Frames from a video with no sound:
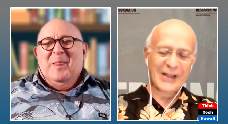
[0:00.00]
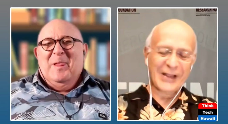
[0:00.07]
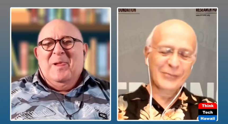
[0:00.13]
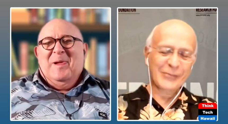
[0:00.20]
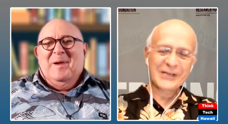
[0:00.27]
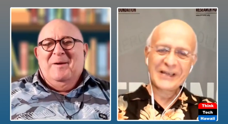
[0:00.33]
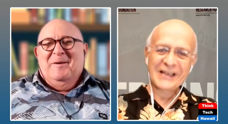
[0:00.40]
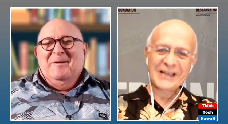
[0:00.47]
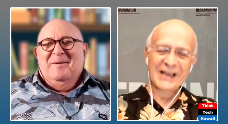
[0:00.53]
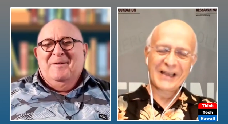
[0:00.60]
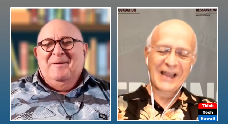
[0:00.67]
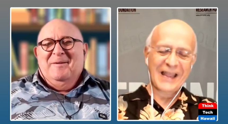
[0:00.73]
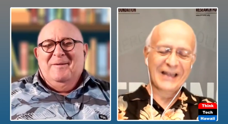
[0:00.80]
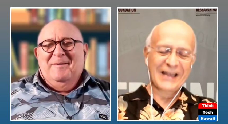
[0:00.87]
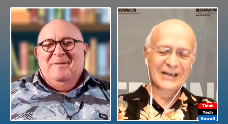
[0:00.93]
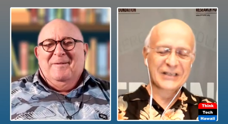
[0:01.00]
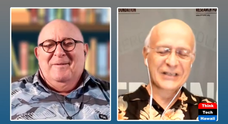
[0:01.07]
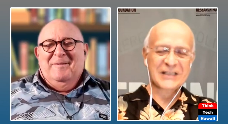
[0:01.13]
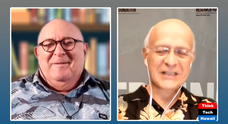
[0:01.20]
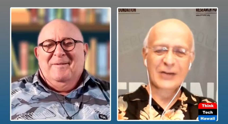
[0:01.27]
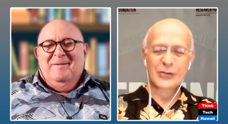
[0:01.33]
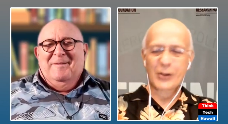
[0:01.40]
Speaker 1: don't mean the. I don't understand
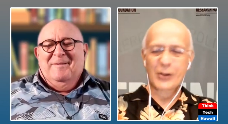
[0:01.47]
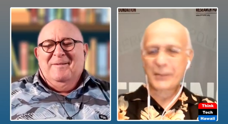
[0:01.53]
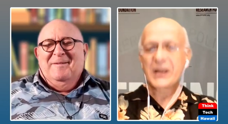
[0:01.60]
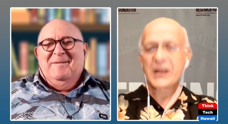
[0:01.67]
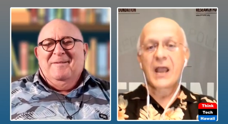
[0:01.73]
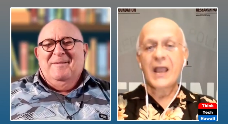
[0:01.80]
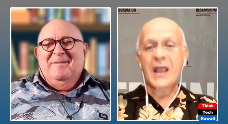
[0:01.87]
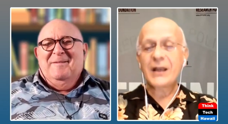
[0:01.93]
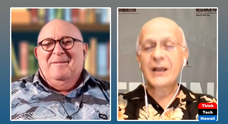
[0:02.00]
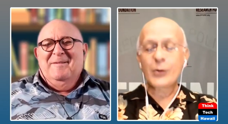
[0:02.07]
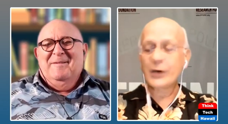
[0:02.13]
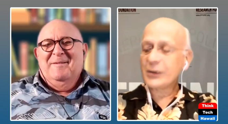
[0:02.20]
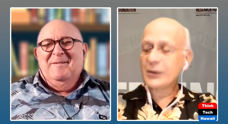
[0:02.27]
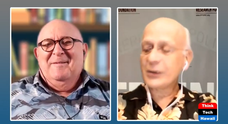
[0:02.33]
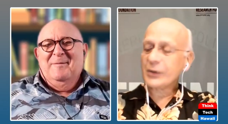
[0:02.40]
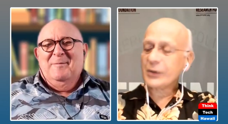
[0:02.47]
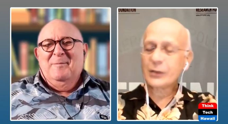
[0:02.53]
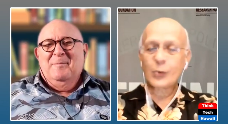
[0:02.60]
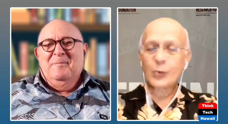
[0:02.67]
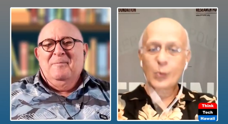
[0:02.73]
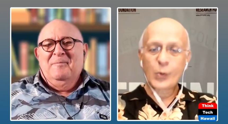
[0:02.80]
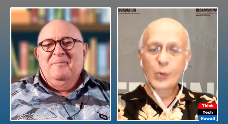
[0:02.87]
or not, but. Anywhere in the world
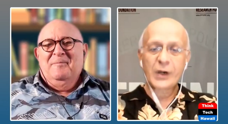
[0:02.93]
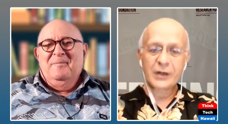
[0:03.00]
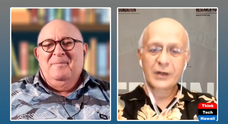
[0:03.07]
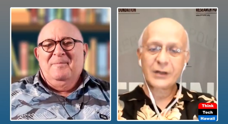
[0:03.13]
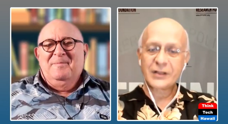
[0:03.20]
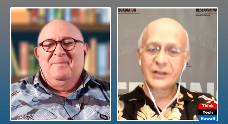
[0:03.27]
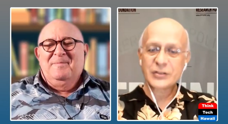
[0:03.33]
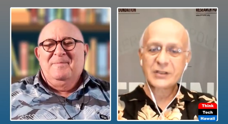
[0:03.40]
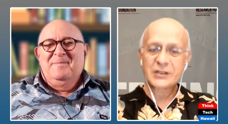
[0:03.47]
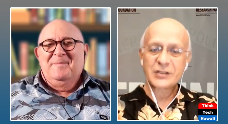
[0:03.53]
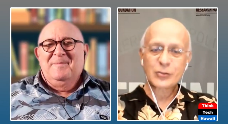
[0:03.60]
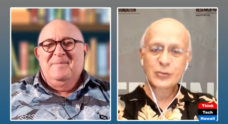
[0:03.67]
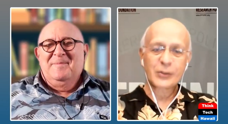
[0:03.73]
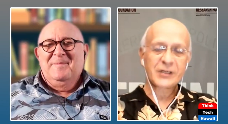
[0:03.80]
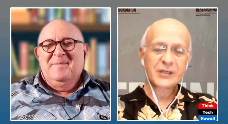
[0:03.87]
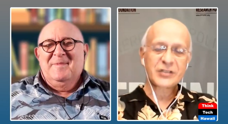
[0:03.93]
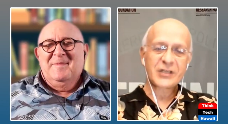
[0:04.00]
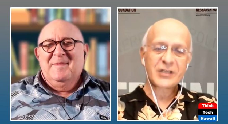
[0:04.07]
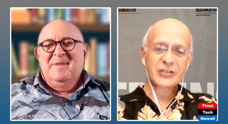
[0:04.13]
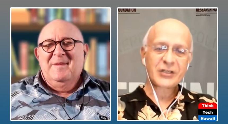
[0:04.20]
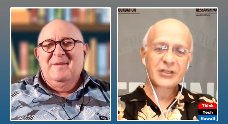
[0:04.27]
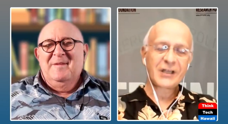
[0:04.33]
where this, this
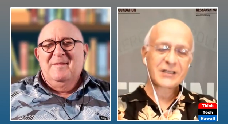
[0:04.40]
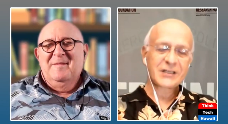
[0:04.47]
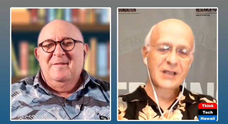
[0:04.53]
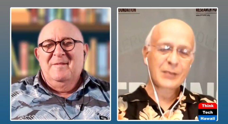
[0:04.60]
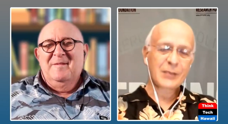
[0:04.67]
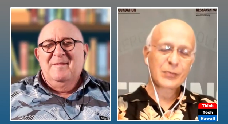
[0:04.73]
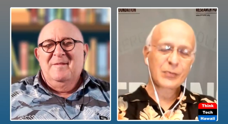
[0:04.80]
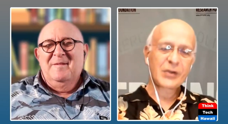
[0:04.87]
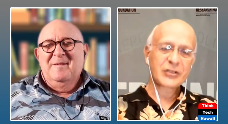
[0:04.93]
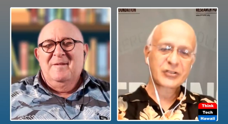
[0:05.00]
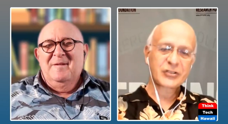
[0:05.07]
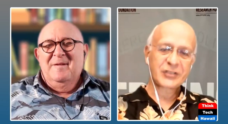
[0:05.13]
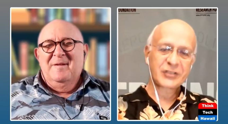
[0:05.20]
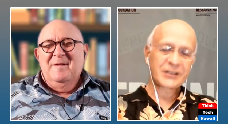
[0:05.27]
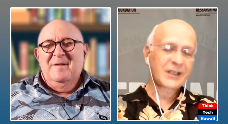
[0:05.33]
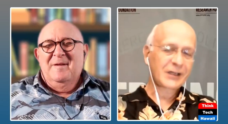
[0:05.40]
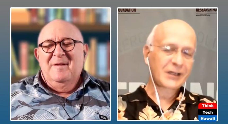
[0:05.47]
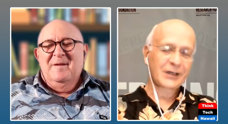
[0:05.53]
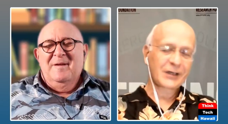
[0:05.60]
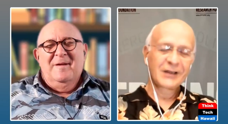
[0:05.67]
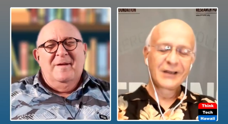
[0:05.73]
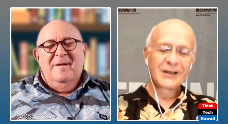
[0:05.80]
organization has operations that they can
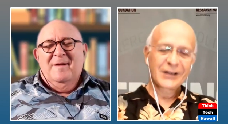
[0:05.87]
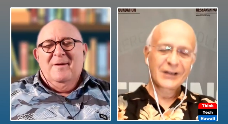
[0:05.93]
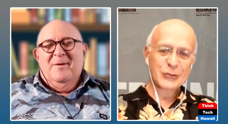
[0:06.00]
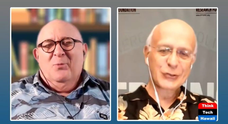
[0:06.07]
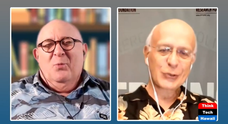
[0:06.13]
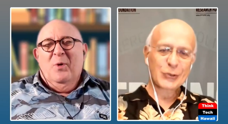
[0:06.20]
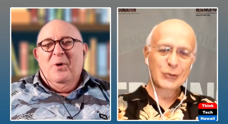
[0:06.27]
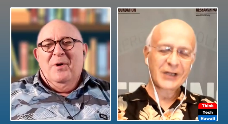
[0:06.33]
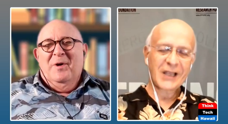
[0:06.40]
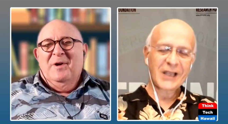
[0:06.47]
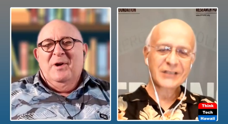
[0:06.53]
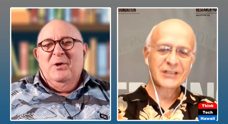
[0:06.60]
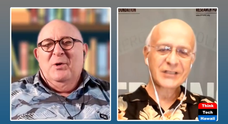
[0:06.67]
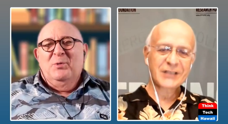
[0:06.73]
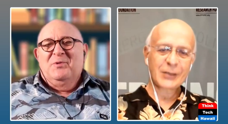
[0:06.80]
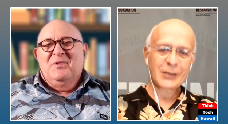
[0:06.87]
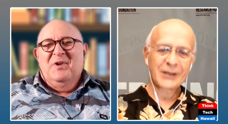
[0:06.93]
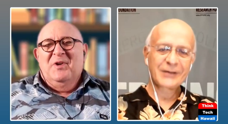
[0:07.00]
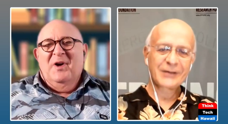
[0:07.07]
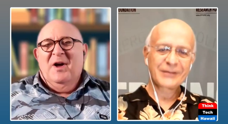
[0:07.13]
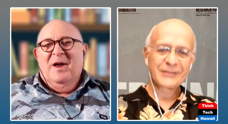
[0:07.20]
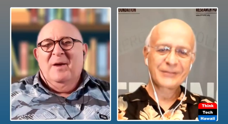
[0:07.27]
Speaker 2: control. We're in a new
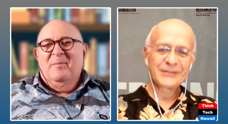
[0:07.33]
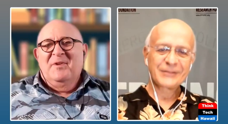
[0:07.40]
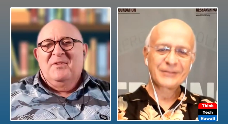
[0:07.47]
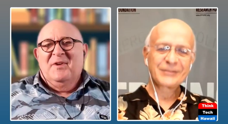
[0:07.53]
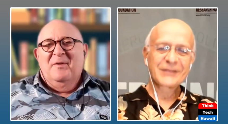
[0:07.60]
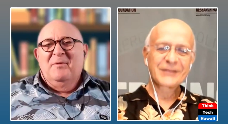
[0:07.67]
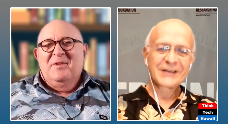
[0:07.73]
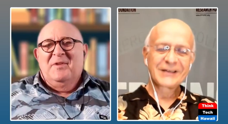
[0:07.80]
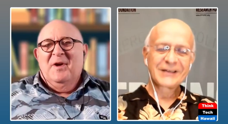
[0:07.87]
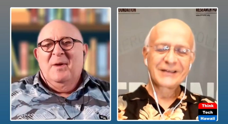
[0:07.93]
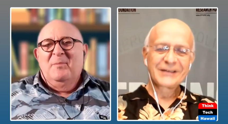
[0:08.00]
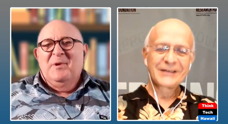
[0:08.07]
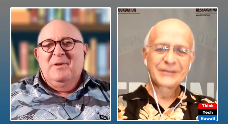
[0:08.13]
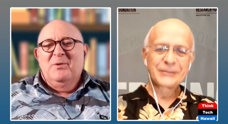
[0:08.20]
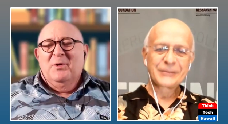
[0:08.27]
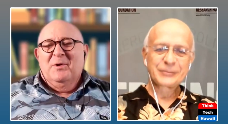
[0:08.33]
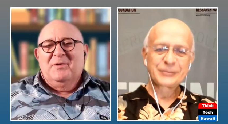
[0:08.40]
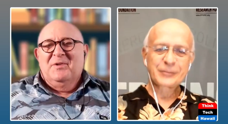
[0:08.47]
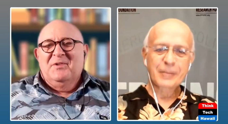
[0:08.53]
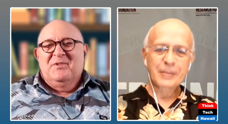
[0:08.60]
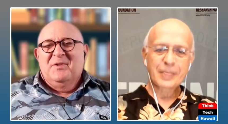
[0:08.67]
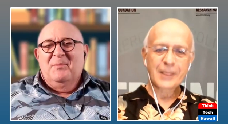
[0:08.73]
time. It's every time you look,
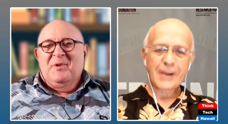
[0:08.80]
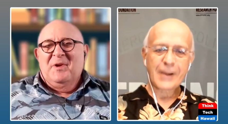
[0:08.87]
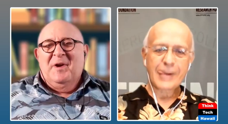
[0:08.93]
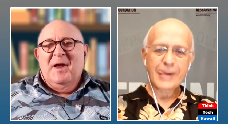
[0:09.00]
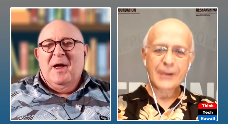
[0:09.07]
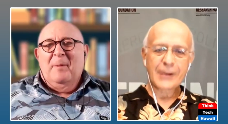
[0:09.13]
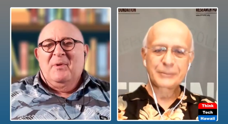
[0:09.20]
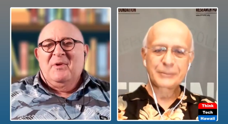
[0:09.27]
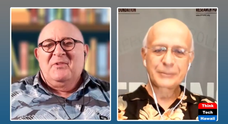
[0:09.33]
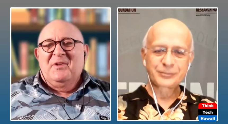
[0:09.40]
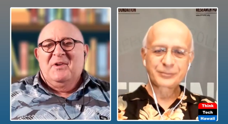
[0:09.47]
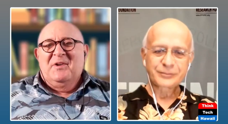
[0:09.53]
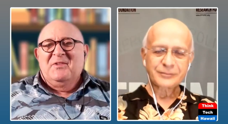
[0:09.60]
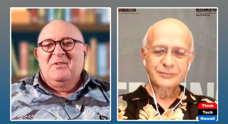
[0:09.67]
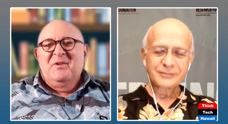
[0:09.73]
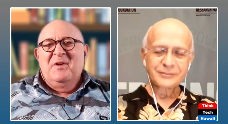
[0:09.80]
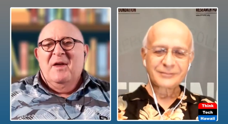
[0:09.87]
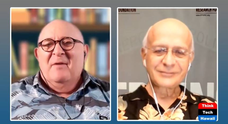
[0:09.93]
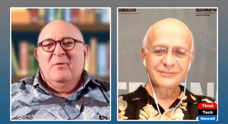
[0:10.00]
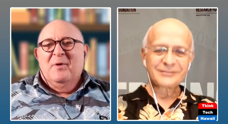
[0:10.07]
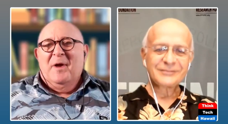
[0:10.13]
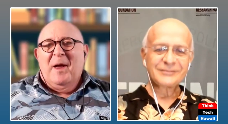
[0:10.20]
there's something happens that has
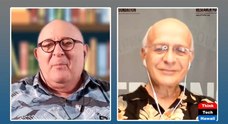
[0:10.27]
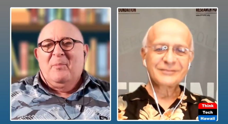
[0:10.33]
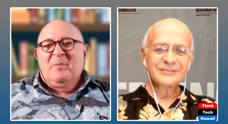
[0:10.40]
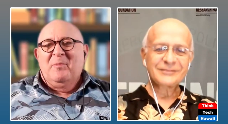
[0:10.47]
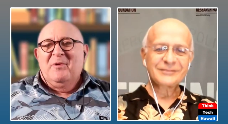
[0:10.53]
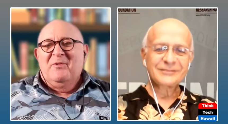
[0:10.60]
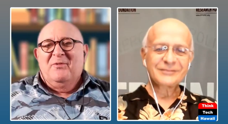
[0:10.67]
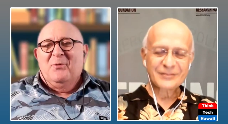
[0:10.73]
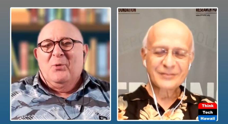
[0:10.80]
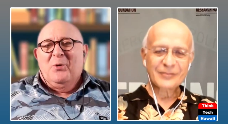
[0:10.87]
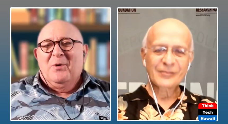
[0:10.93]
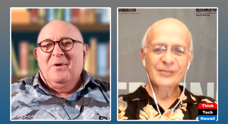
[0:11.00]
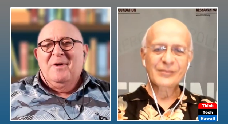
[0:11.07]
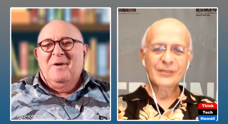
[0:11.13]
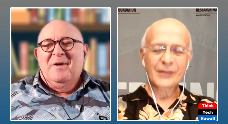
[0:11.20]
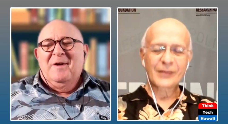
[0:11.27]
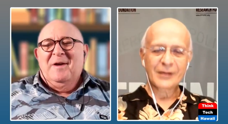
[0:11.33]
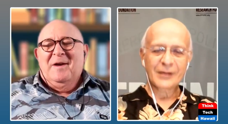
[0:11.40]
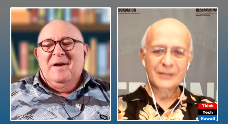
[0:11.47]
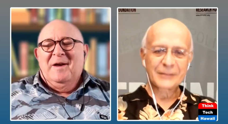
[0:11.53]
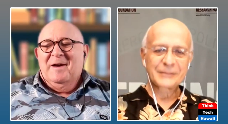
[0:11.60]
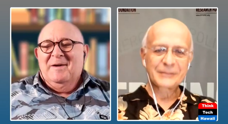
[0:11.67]
never happened before.
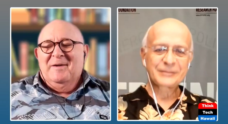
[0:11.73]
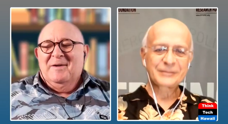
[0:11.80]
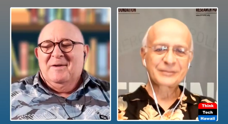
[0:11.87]
And,